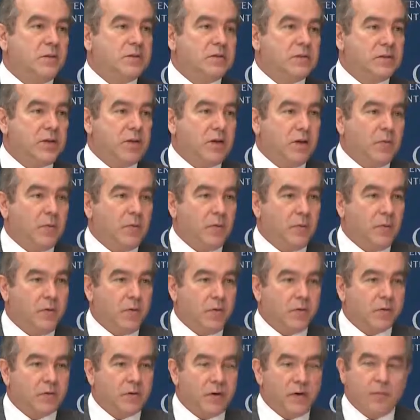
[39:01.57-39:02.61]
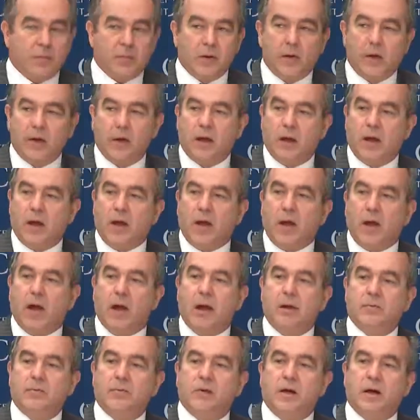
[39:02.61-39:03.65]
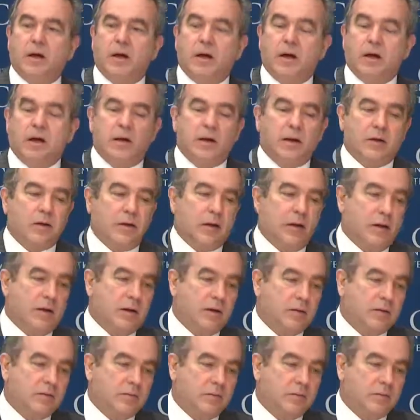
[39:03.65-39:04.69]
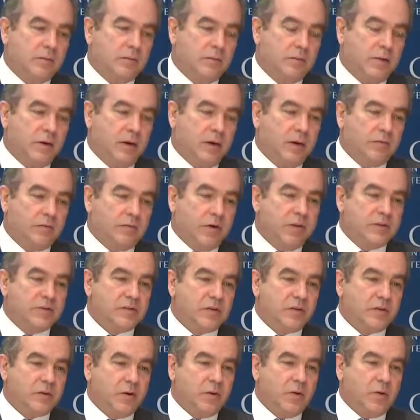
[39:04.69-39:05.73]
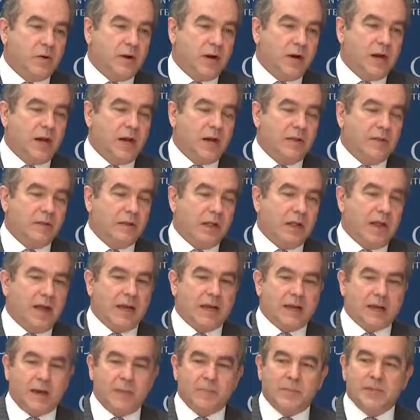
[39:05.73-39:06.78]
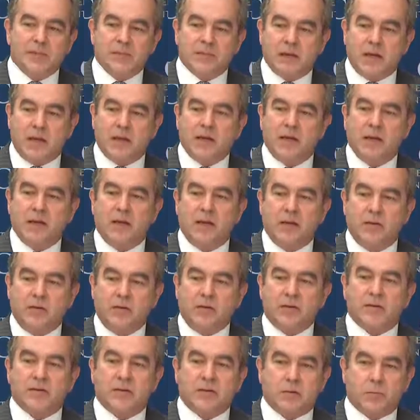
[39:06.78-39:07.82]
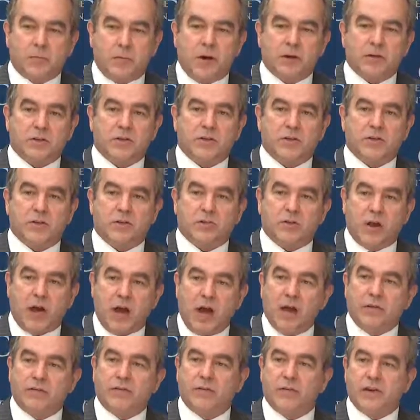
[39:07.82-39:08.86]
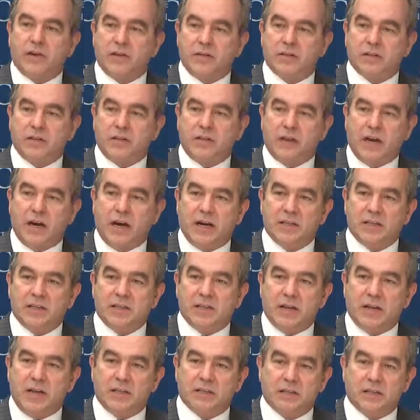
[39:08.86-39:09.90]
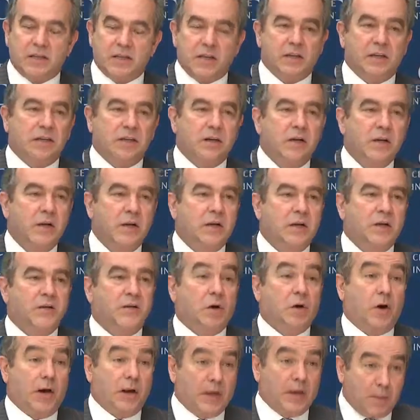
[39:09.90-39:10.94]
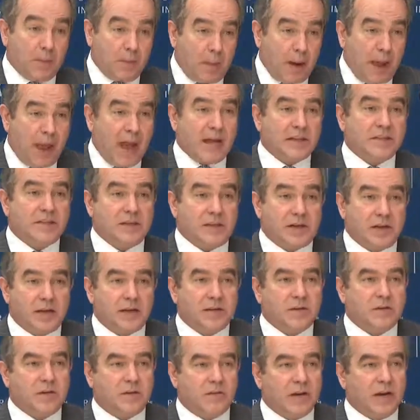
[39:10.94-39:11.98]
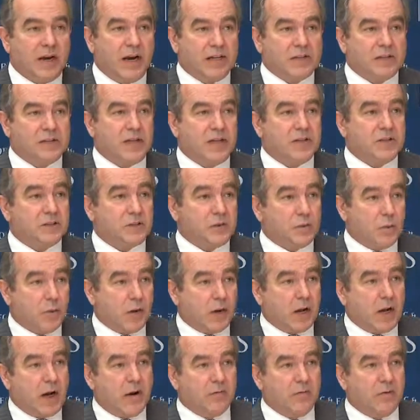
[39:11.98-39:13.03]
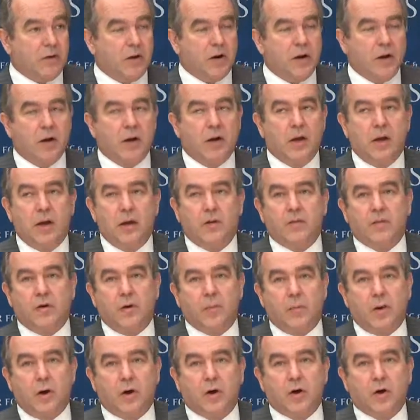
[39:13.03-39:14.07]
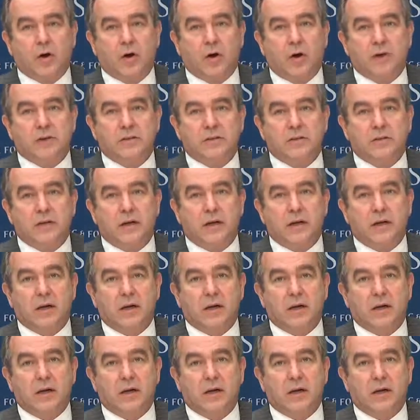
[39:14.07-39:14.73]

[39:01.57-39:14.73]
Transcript: in Singapore, from um, uh, uh, friends in Korea and the like. And I must say, these expressions of confidence in the United States, the enduring capacities of the United States to recover from our current